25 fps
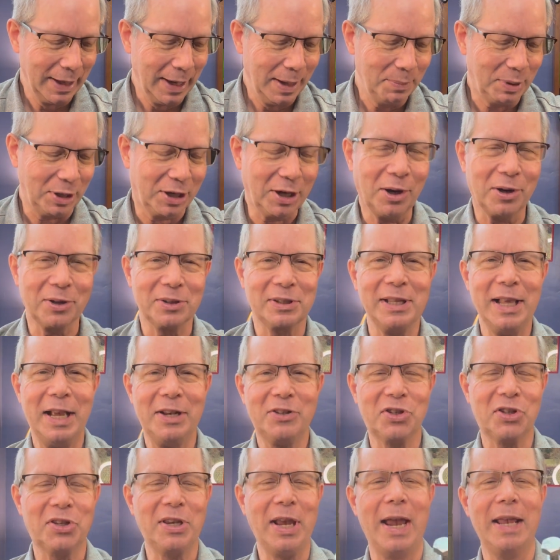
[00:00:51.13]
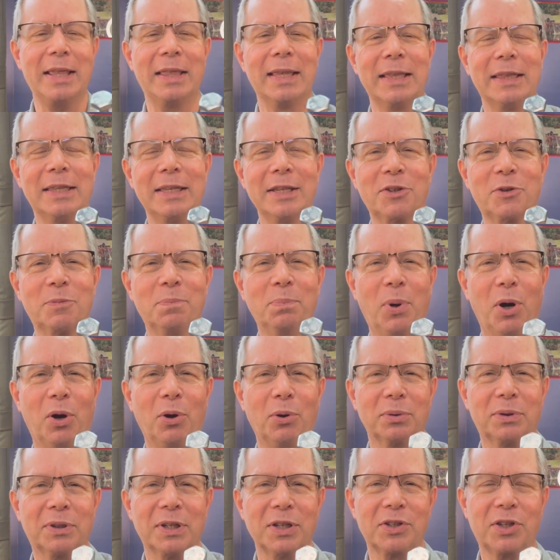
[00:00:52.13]
Because let's say that this
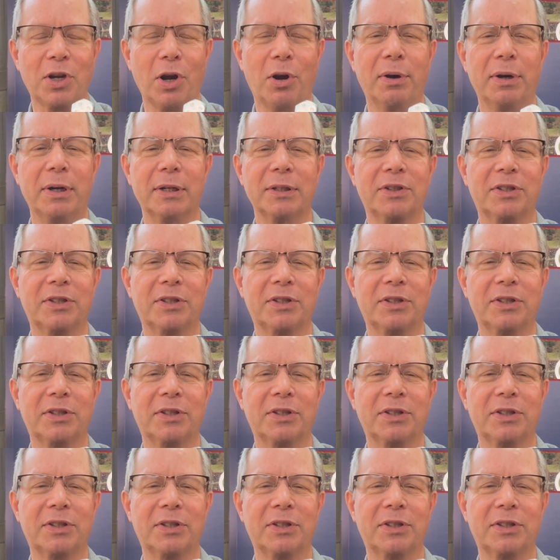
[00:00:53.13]
bolt is on